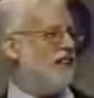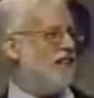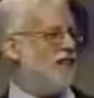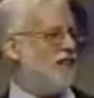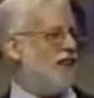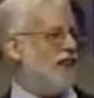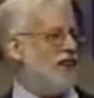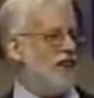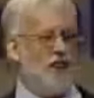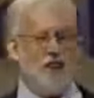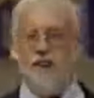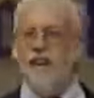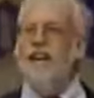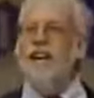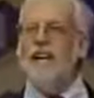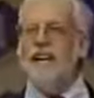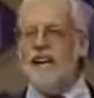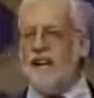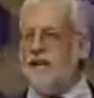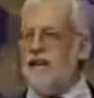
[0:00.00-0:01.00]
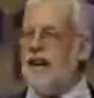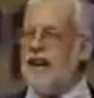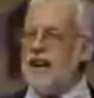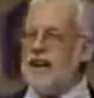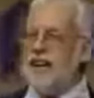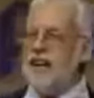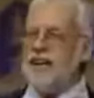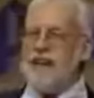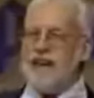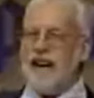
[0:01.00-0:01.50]
ceremonies, you know, they try
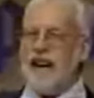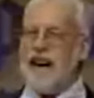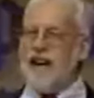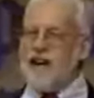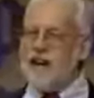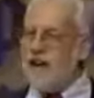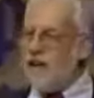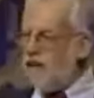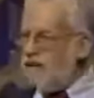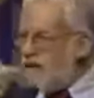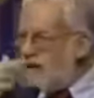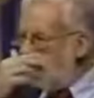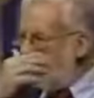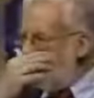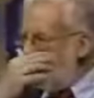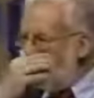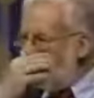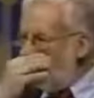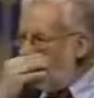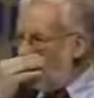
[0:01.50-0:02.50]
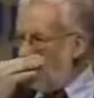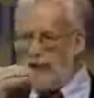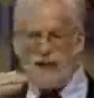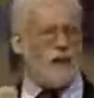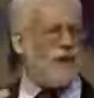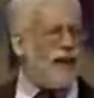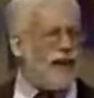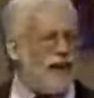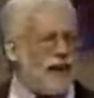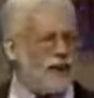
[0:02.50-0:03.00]
to get the guy nervous and everything,
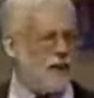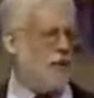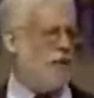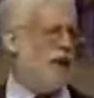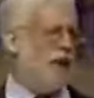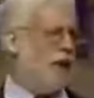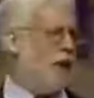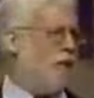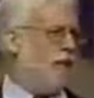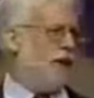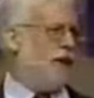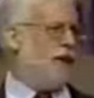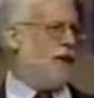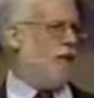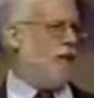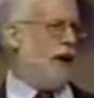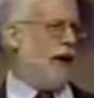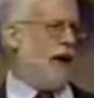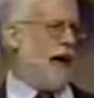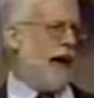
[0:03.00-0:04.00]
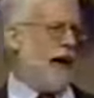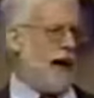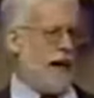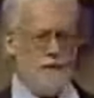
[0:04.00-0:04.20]
so he doesn't really know what's going